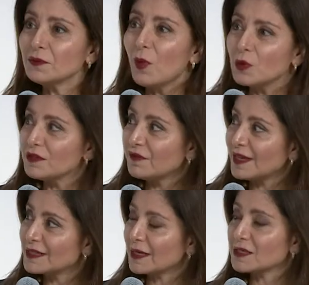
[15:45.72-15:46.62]

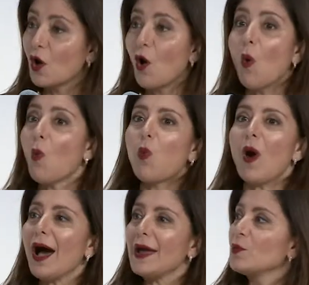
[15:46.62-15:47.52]
motivates us,
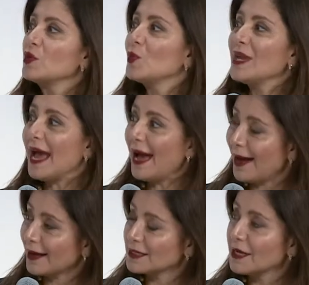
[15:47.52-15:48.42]
why would we
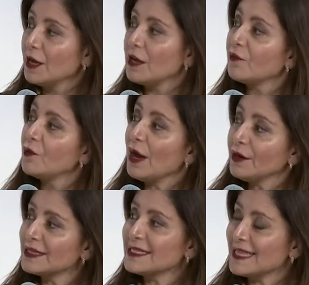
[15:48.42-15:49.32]
act? If we
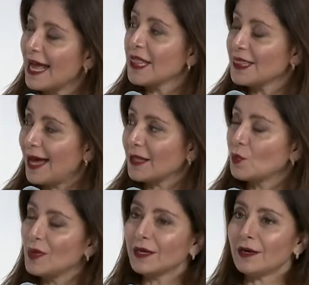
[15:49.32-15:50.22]
understand that,
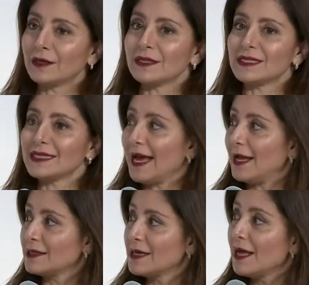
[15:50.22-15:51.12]
we can
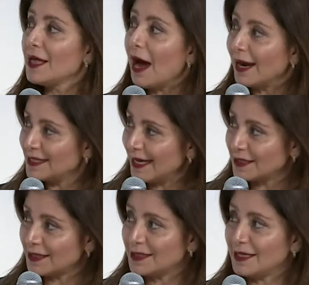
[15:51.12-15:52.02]
understand
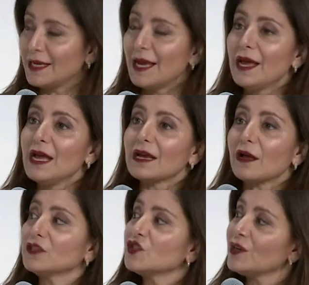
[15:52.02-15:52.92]
identity.
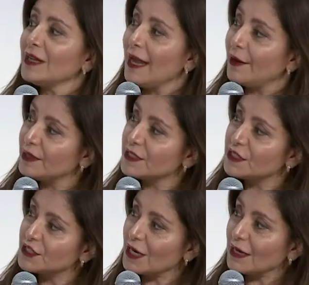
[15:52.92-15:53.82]
Cultural heritage